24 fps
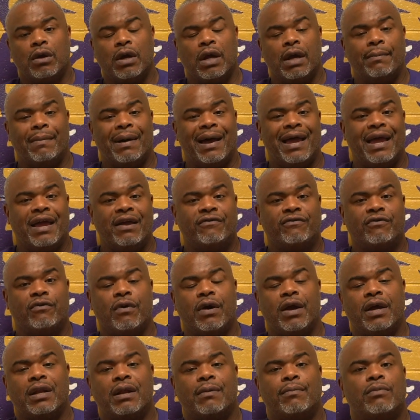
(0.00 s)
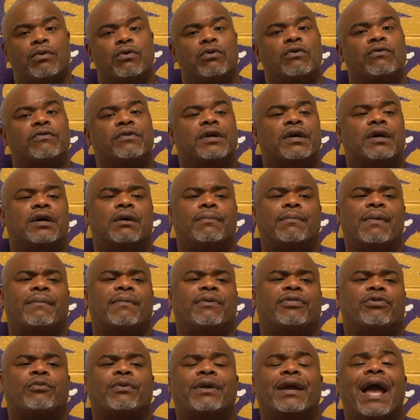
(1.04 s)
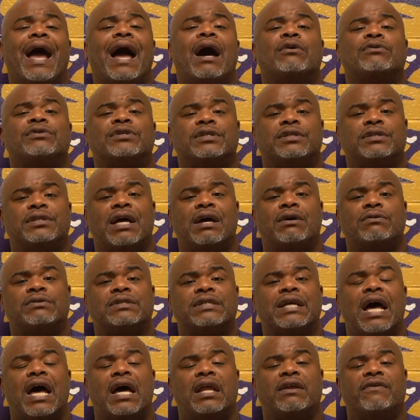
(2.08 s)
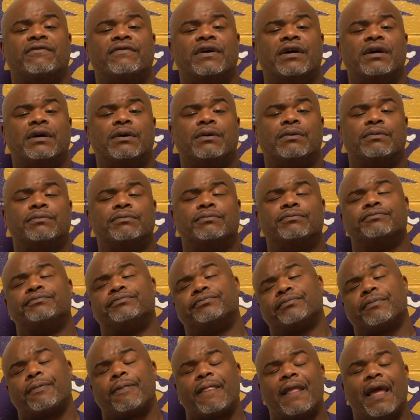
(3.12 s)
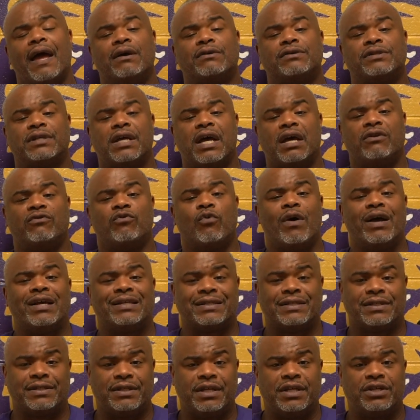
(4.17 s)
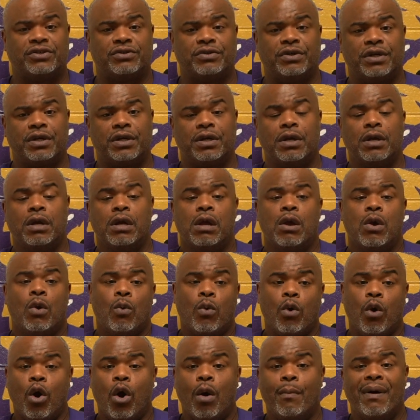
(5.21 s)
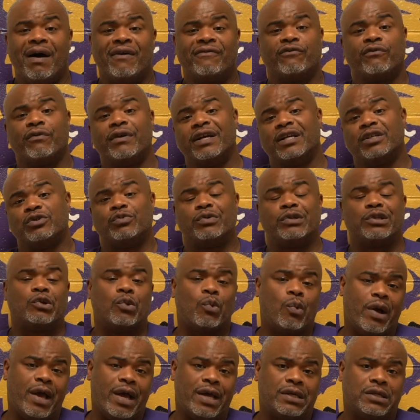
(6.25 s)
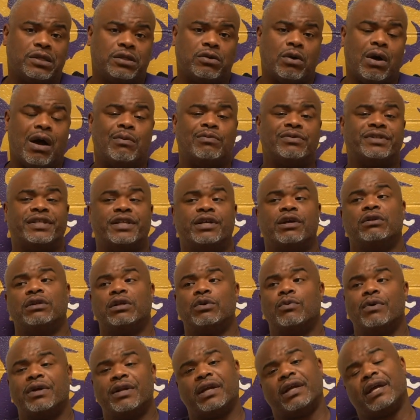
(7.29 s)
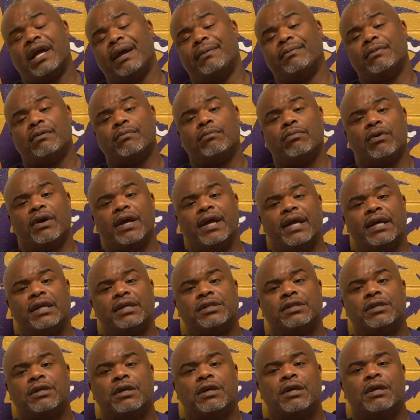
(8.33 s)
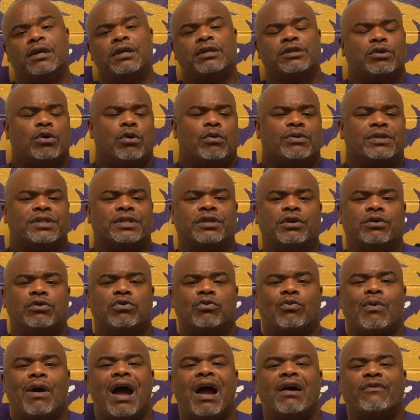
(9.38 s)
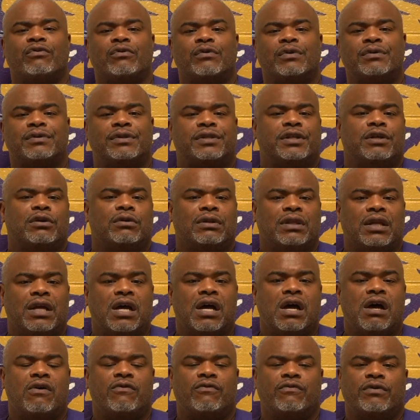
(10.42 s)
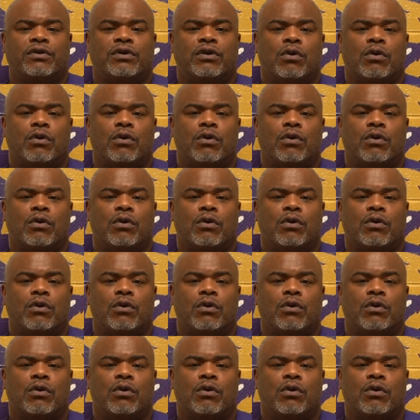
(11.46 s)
in my eighth grade, I moved uh, maybe three houses outside of, um, outside of West's district where all my friends went to West, so I was the only one that came to Briggs. So it was still the rivalry, it was still love. You